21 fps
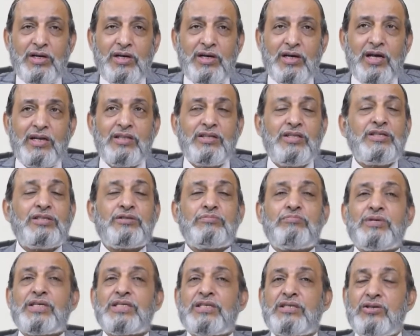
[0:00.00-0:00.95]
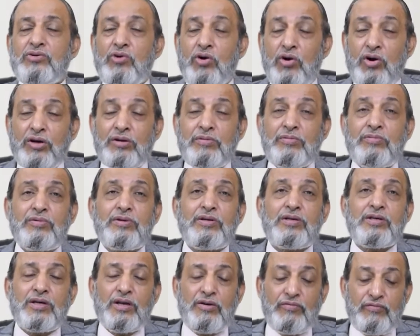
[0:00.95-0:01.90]
and this must not
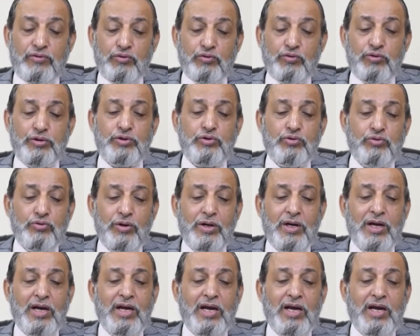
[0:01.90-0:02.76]
confuse you,